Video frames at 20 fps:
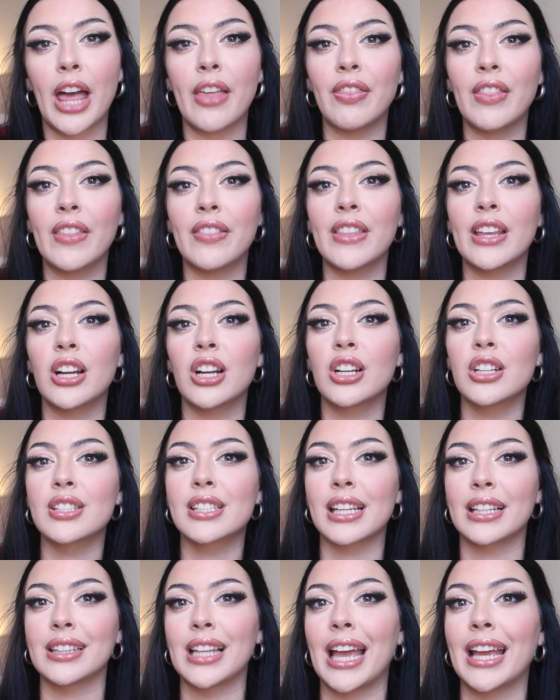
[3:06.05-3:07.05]
And then
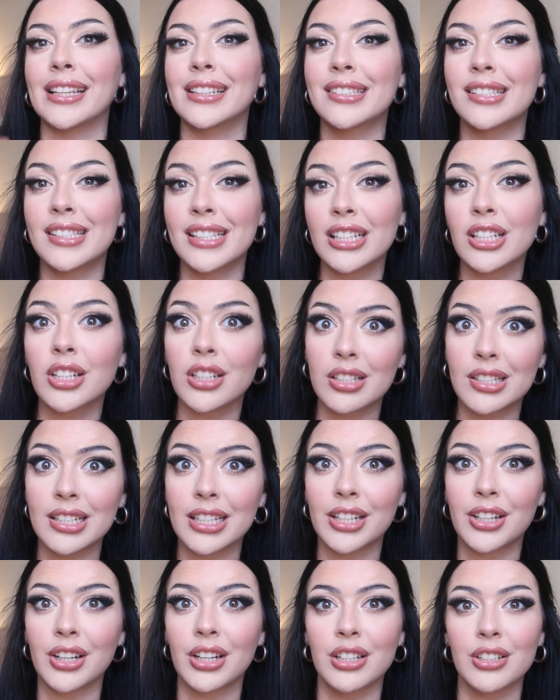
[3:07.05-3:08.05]
there's like sneaker
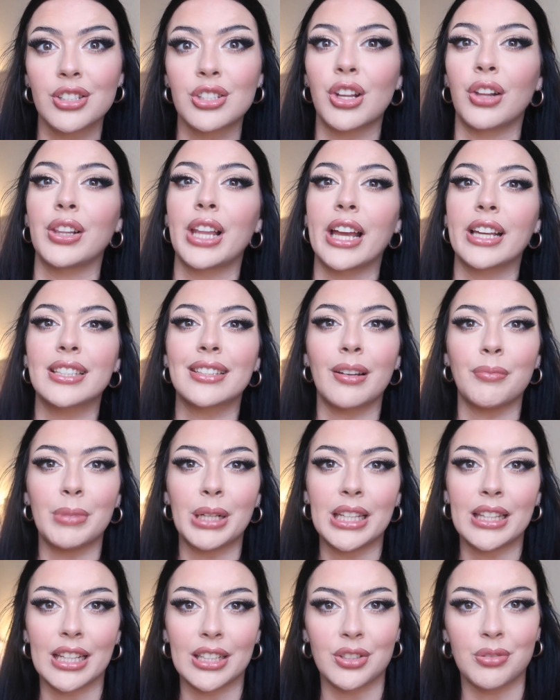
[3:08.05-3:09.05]
sneakers. So like
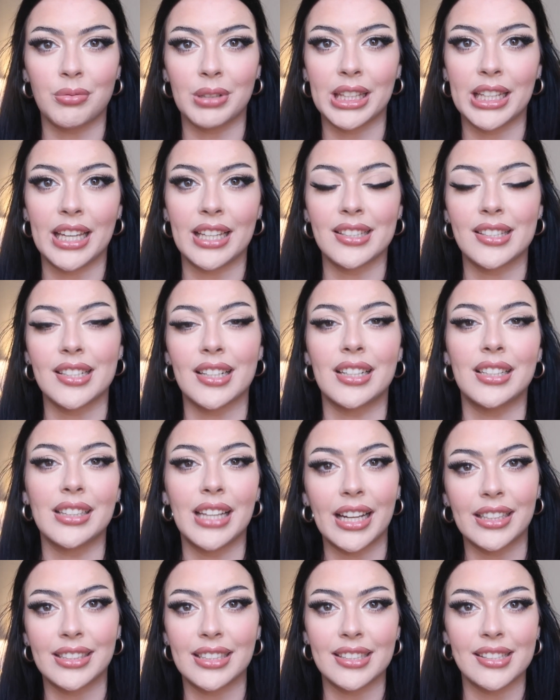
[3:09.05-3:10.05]
somebody that's really into
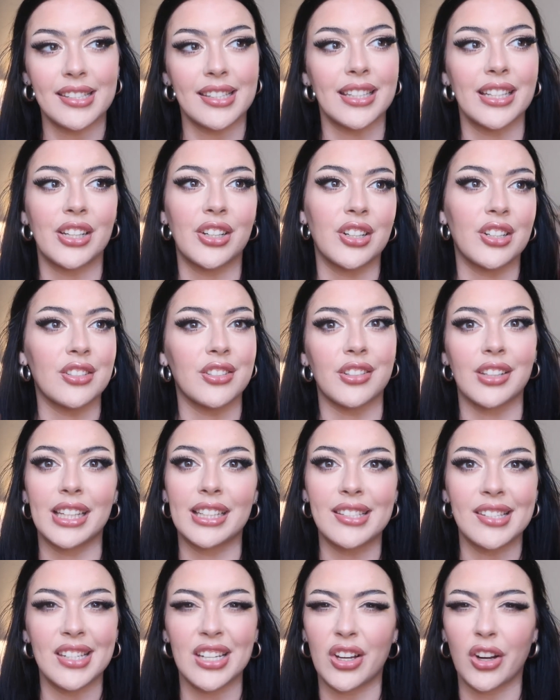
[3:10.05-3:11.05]
collecting sneakers or
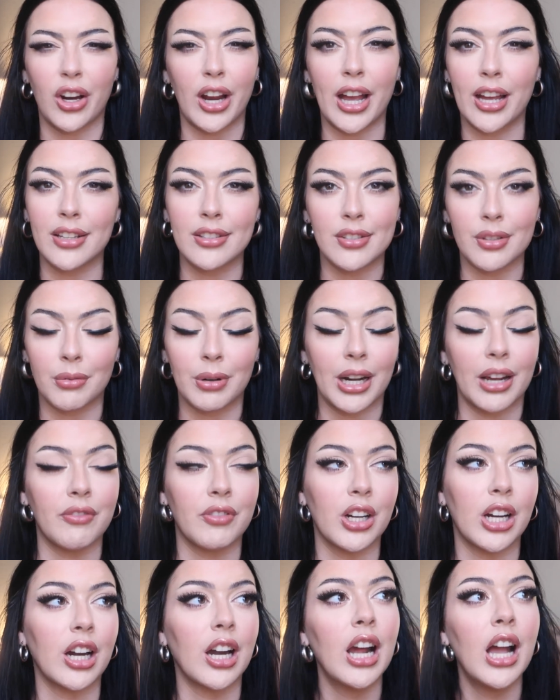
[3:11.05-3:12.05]
like sneakerheads or
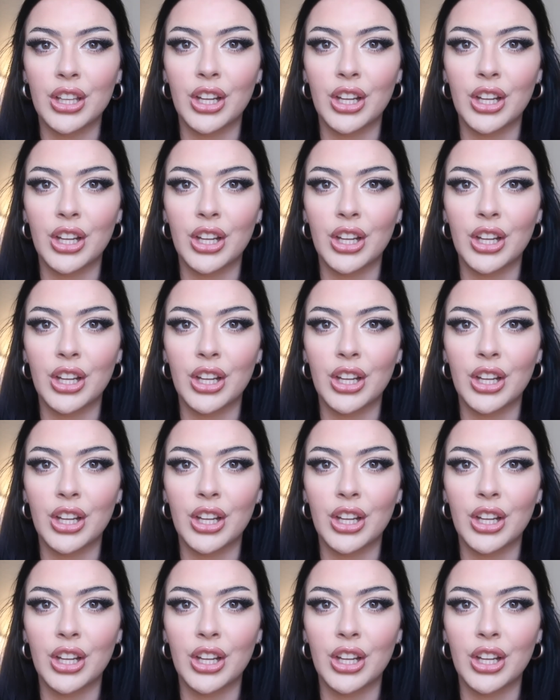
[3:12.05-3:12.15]
whatever,